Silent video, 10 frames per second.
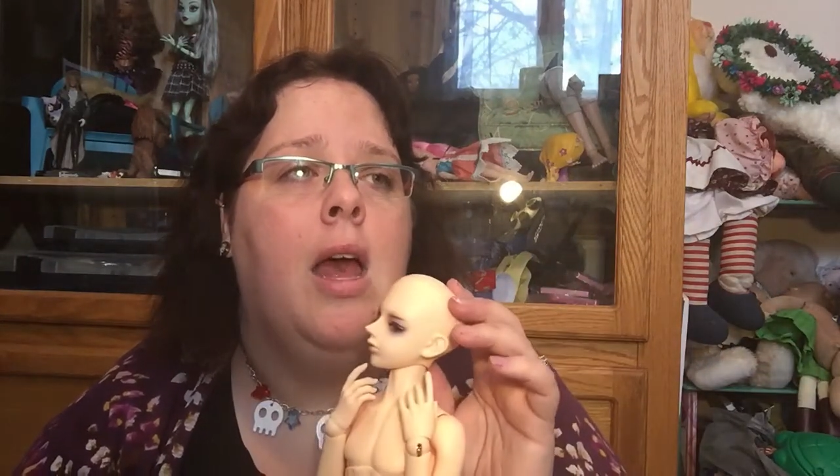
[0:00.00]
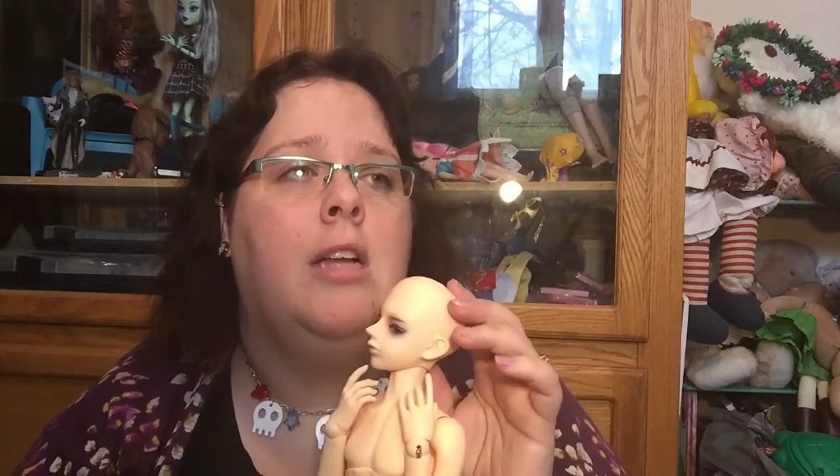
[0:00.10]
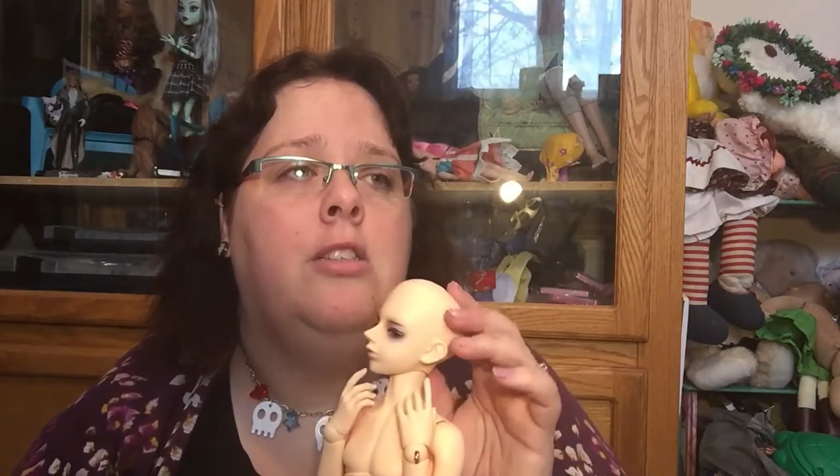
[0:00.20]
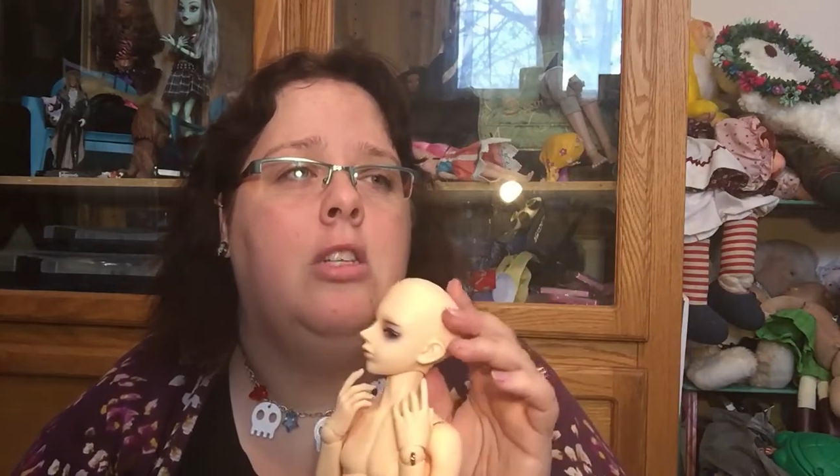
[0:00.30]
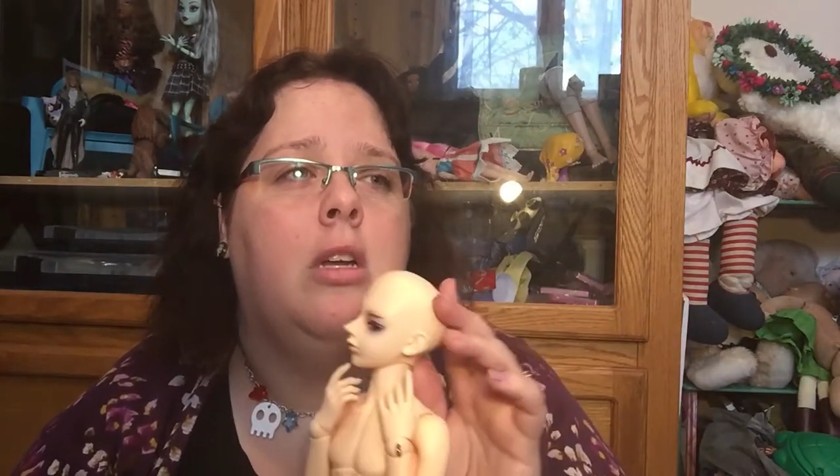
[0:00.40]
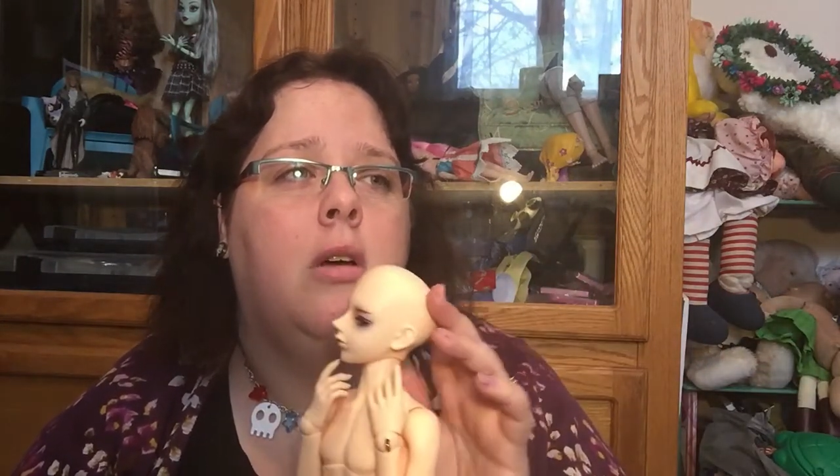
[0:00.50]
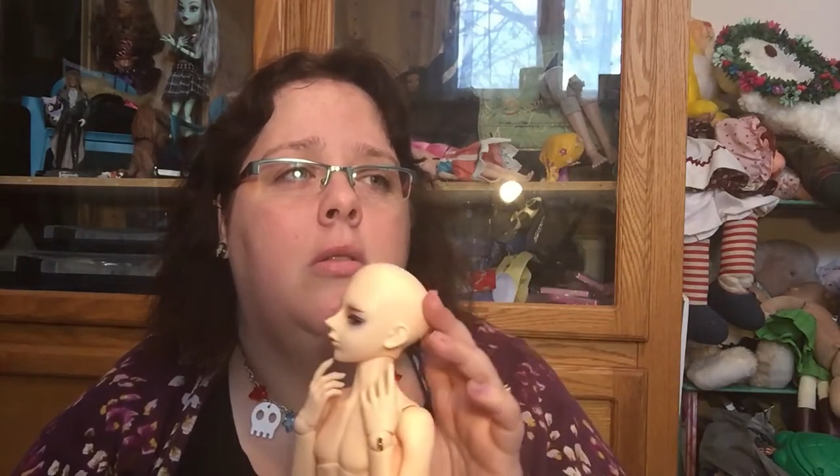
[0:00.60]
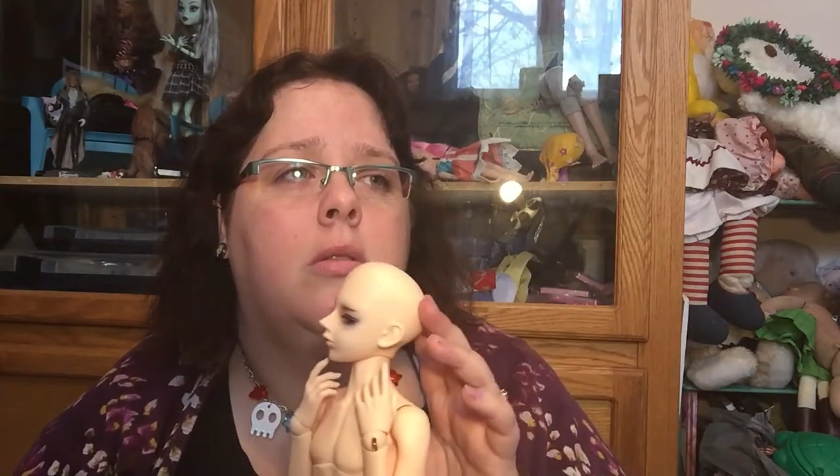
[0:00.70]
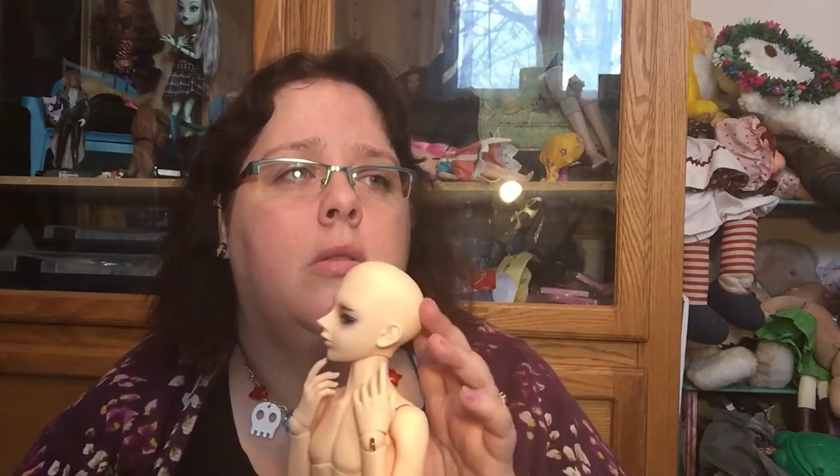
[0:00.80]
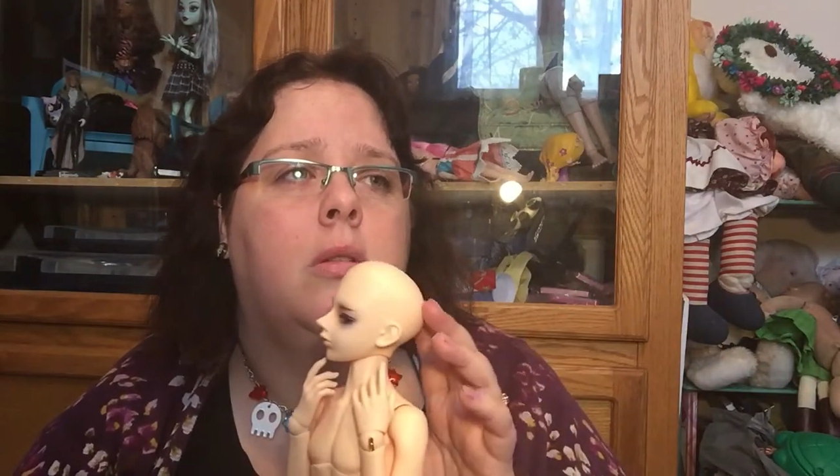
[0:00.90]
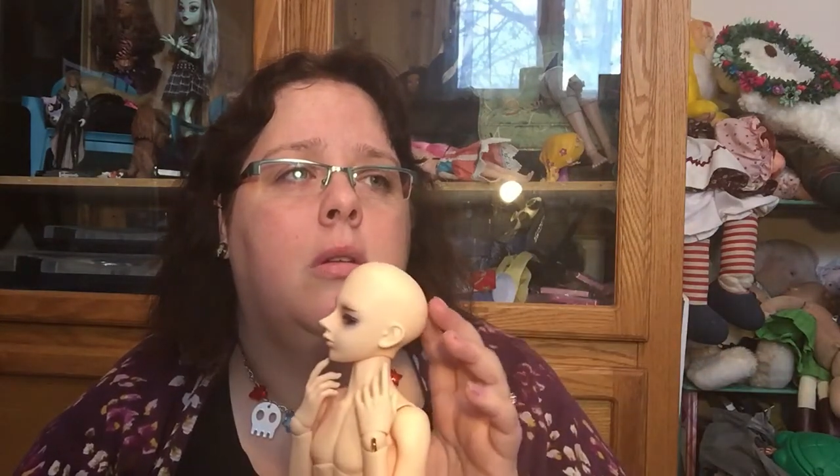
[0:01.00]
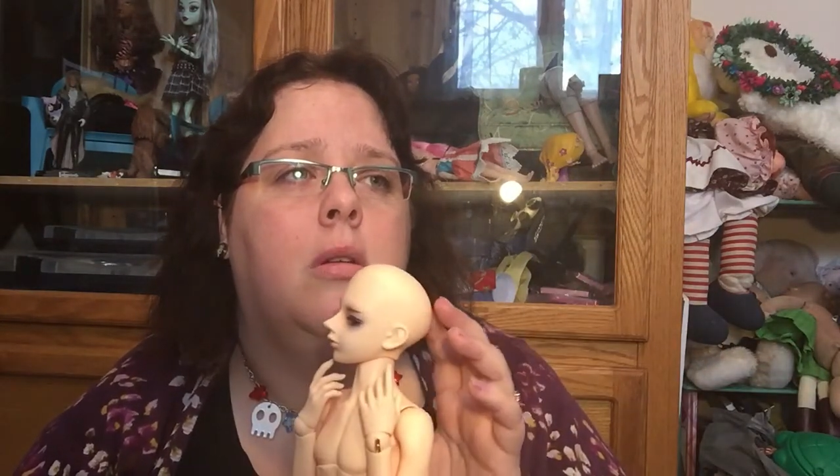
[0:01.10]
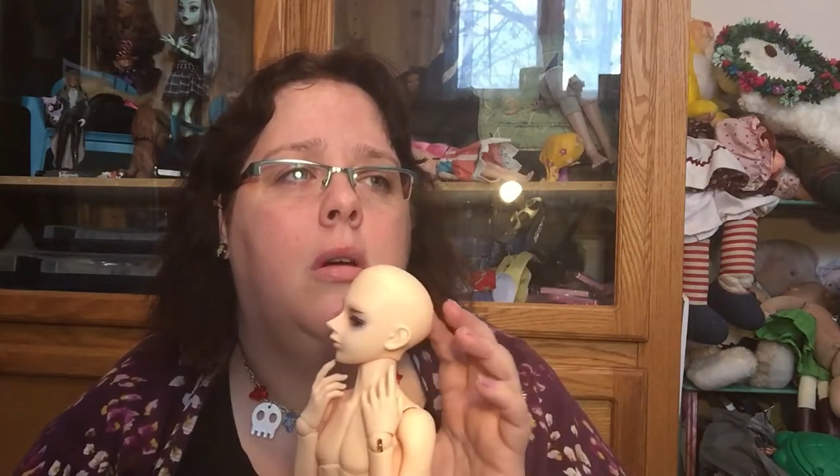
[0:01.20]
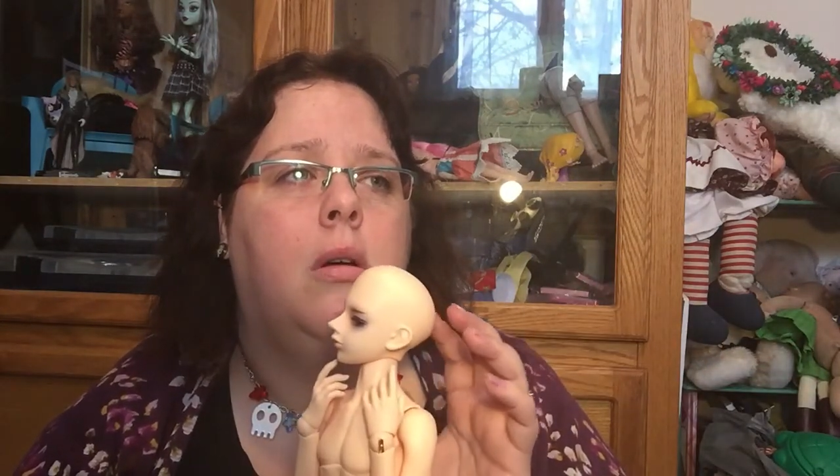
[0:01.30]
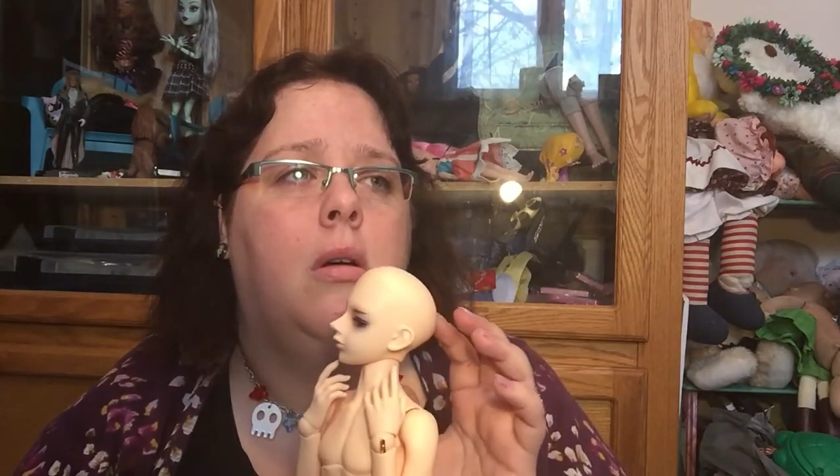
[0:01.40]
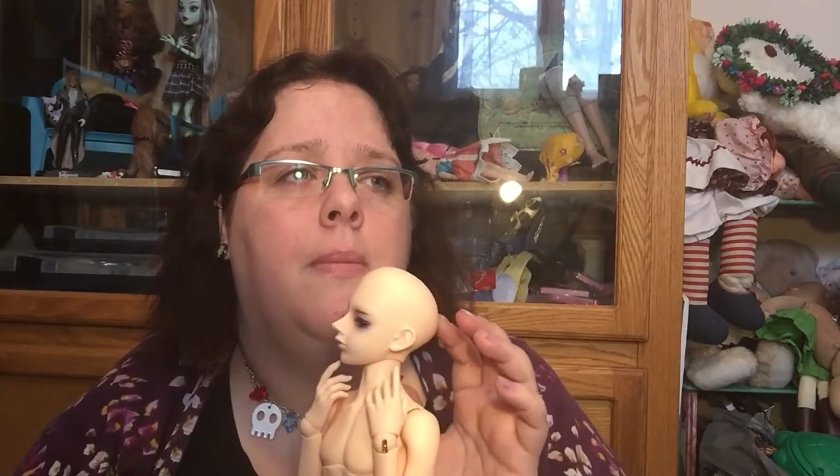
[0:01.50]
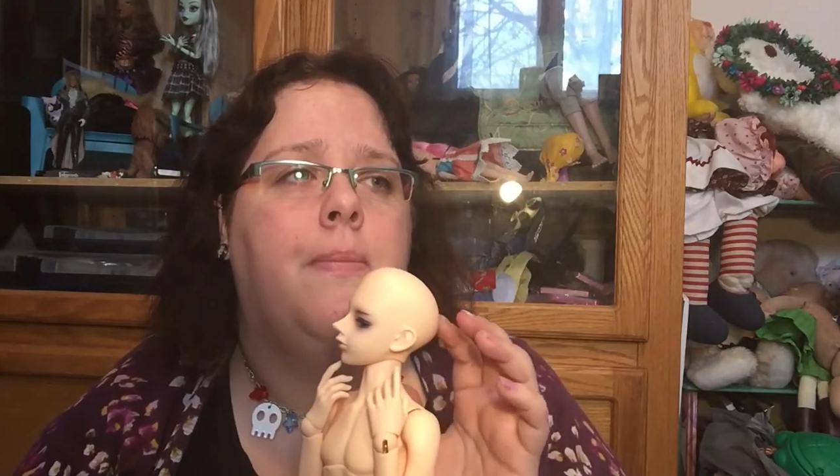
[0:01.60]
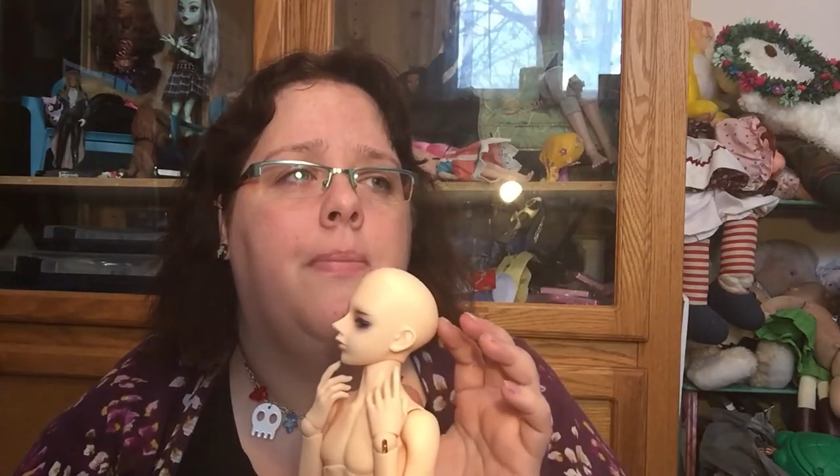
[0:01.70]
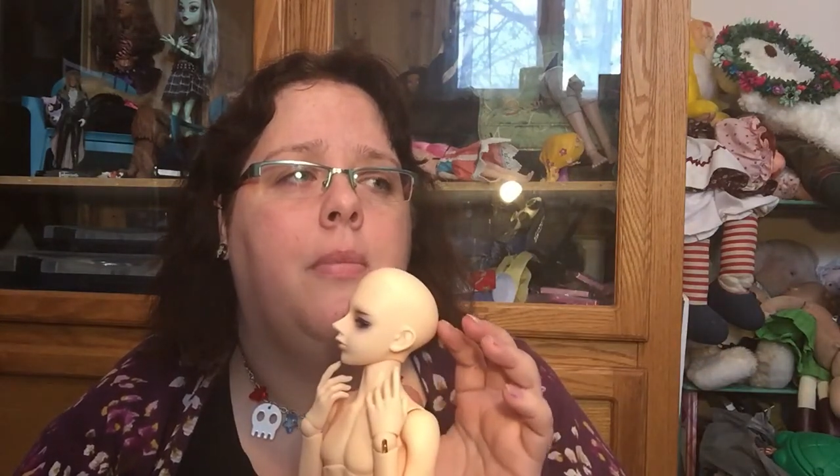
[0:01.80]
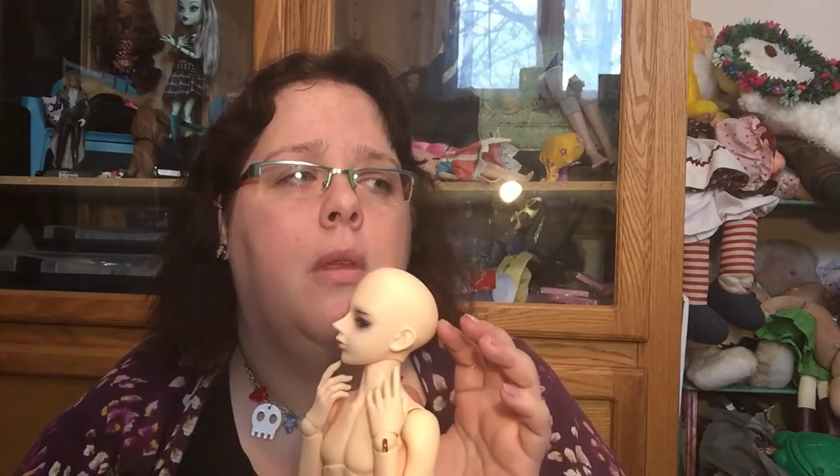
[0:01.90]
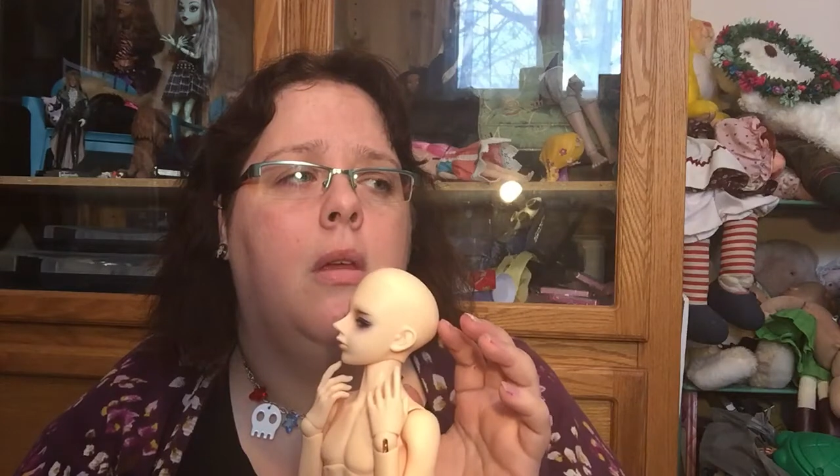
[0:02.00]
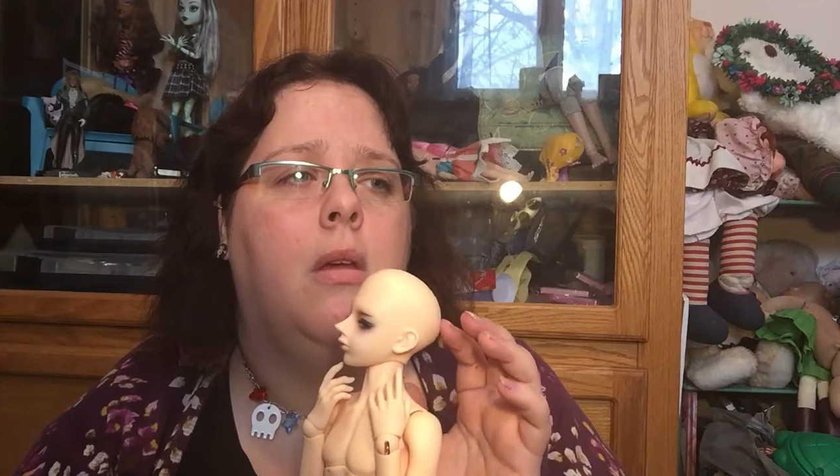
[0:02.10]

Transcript: and she goes, "Well,